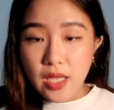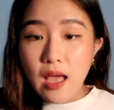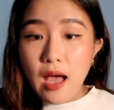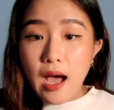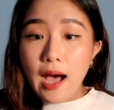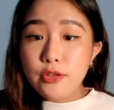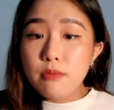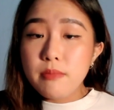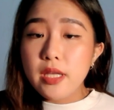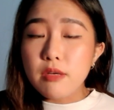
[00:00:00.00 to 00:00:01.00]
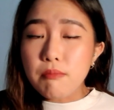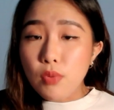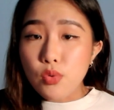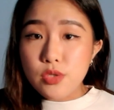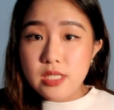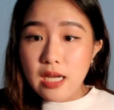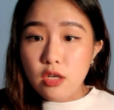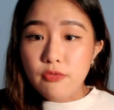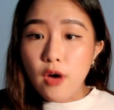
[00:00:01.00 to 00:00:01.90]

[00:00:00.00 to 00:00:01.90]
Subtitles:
How do you make the most out of